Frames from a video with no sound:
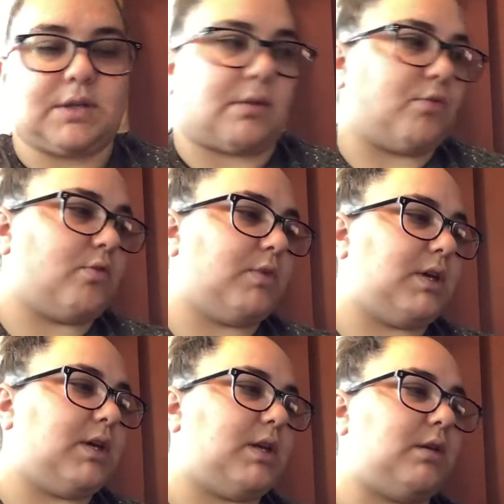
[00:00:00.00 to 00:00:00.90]
I'm normally
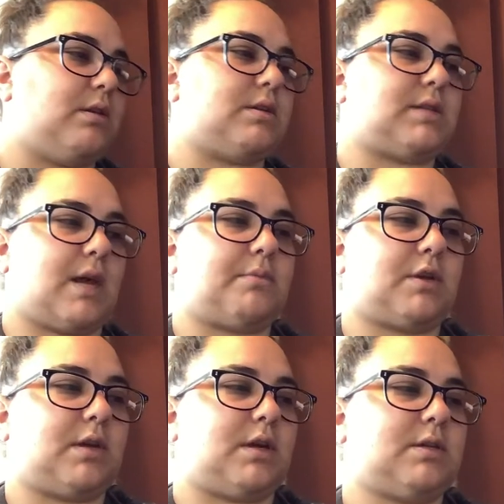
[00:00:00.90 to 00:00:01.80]
getting the stamped
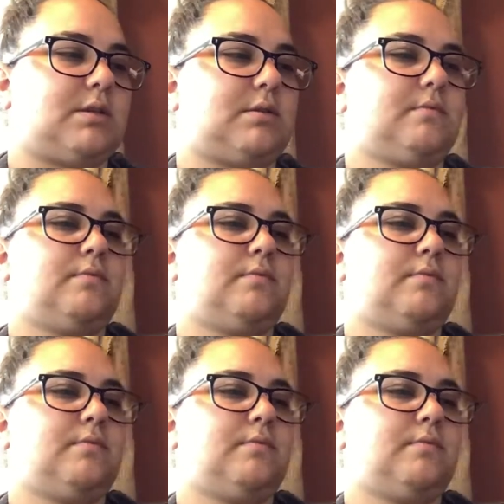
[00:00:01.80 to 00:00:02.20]
kits.